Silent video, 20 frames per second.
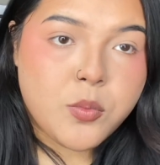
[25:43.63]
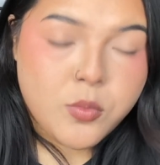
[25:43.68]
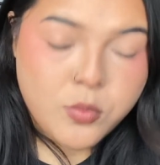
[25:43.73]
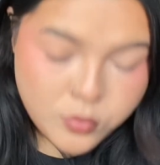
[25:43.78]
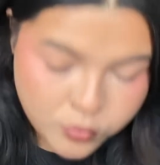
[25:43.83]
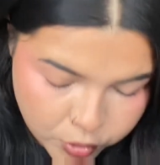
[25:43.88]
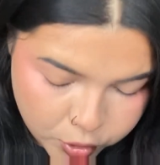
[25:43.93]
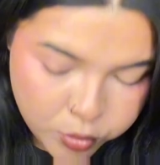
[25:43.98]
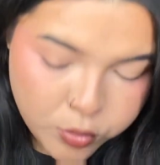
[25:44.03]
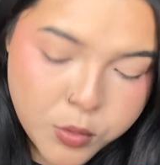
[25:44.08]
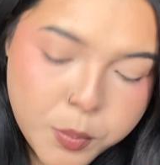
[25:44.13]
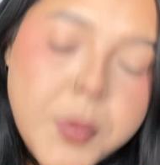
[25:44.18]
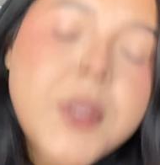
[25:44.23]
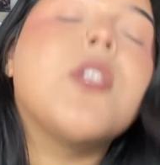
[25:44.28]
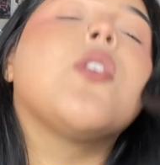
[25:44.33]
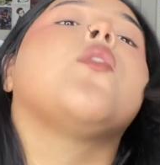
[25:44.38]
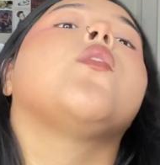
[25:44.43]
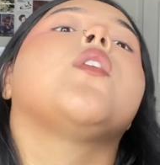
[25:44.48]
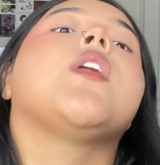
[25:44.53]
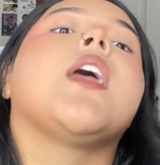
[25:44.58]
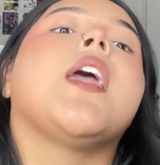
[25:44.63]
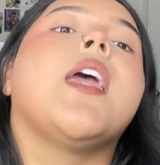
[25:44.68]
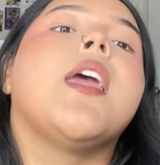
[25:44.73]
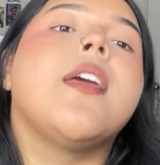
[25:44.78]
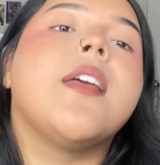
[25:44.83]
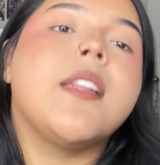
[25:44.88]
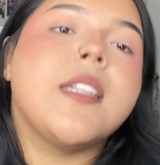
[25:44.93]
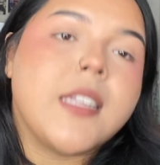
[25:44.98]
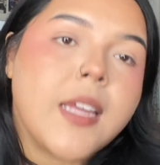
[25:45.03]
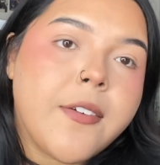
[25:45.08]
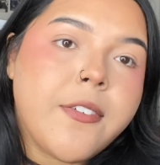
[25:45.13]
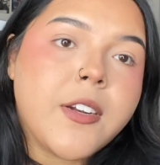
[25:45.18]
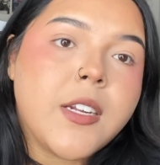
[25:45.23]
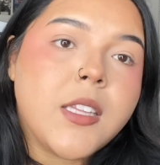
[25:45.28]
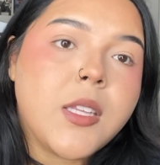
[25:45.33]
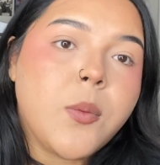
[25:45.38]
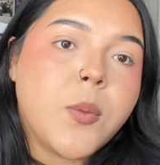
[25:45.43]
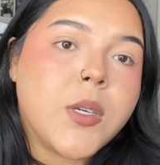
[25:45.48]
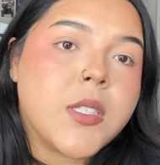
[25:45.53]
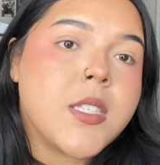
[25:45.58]
Truth be told, it definitely
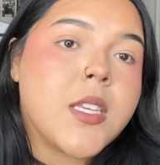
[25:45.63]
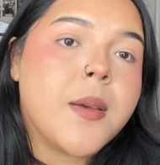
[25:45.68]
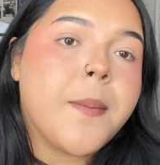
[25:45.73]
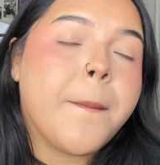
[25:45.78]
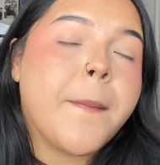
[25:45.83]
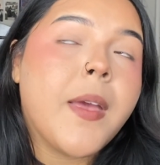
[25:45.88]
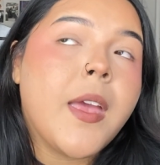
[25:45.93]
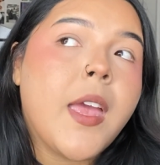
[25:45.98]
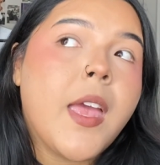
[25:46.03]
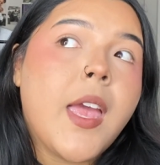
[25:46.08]
was him.